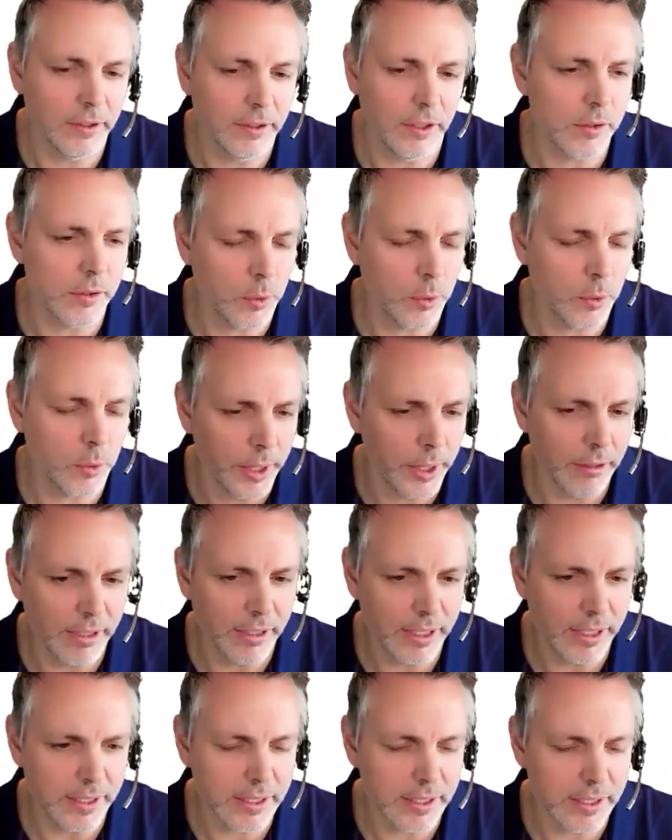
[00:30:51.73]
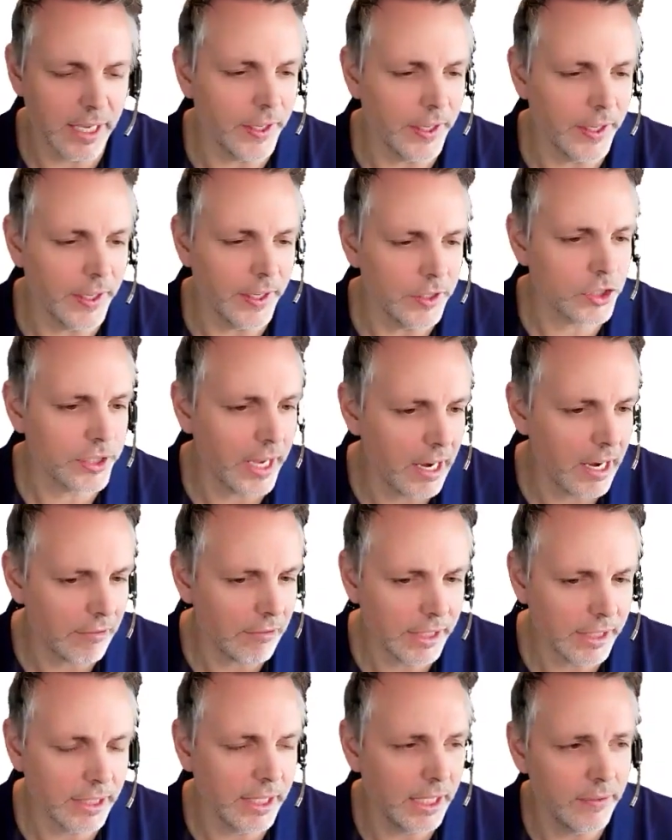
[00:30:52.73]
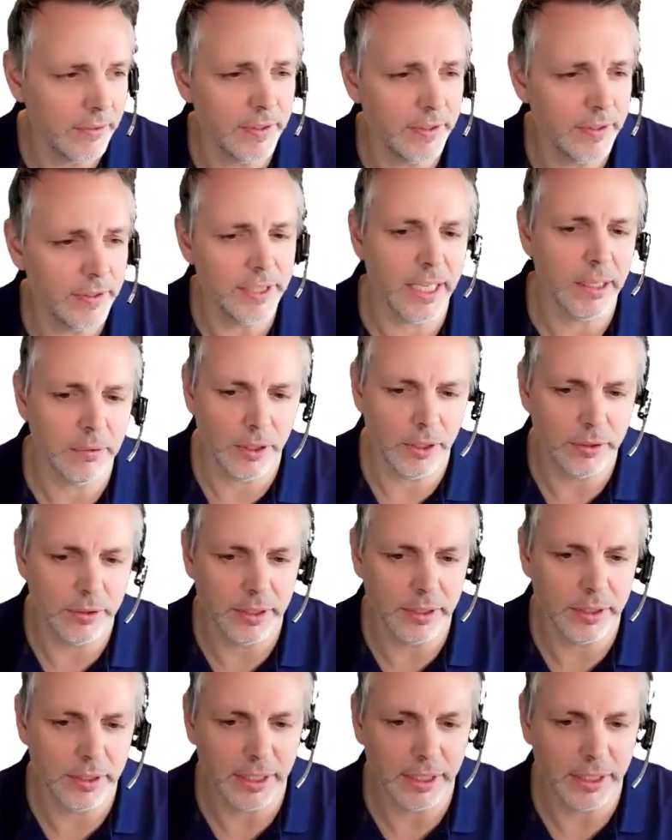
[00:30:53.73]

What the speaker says: those queries and then sharing and even downloading.